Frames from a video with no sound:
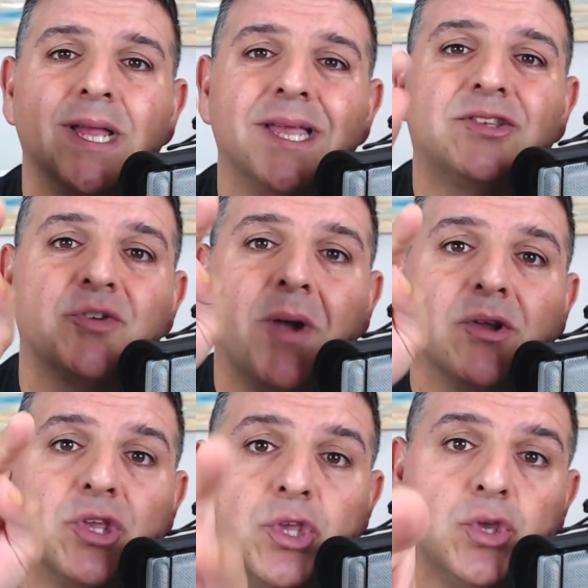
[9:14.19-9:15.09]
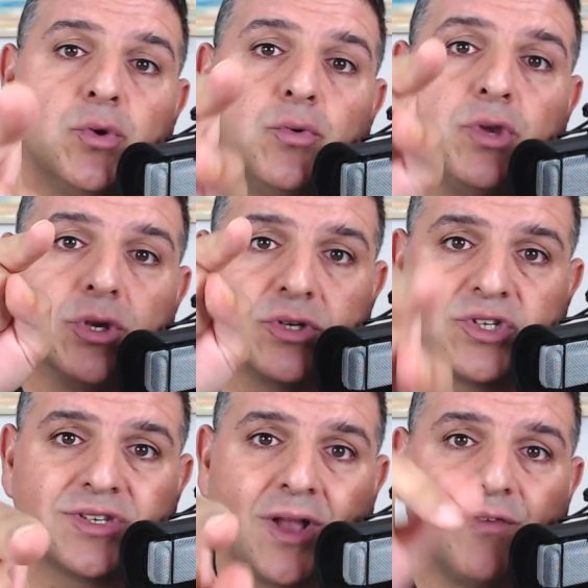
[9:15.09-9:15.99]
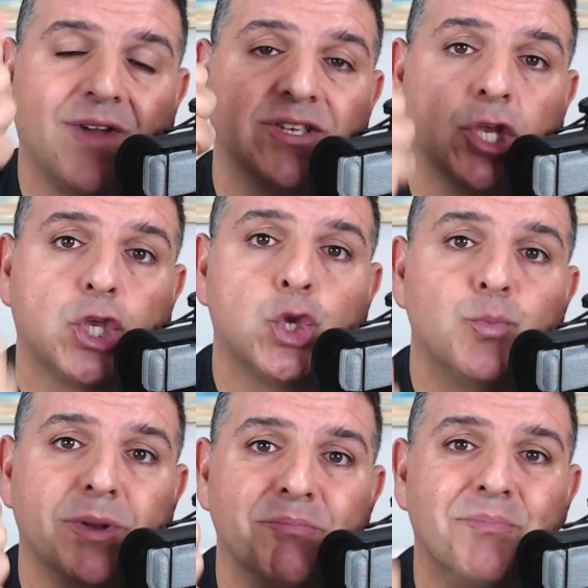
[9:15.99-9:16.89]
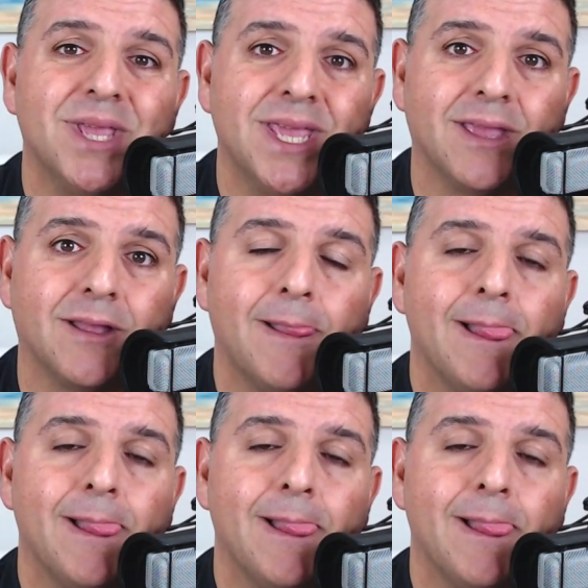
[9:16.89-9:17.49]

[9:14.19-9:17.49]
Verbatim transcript: It's about you yourself as a human being.